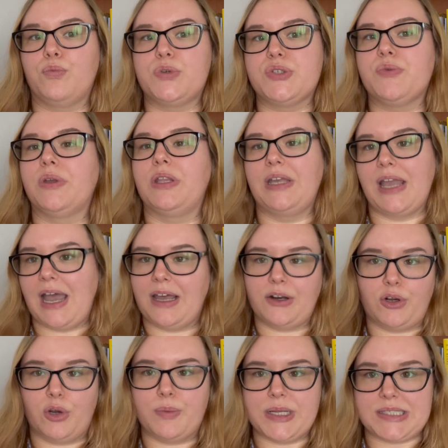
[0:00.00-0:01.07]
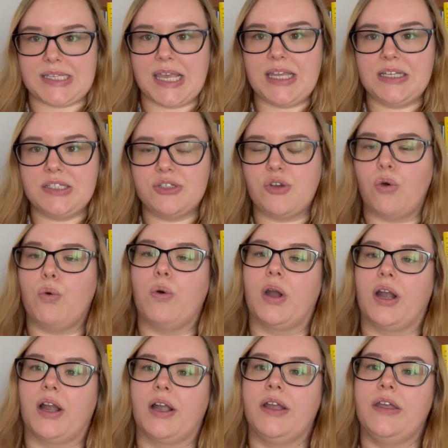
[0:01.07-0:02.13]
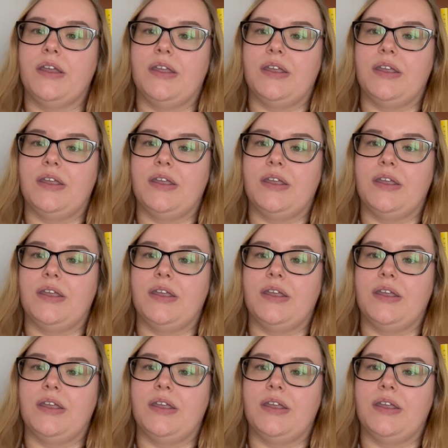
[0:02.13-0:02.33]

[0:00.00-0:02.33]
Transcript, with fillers: was really at her wit's end or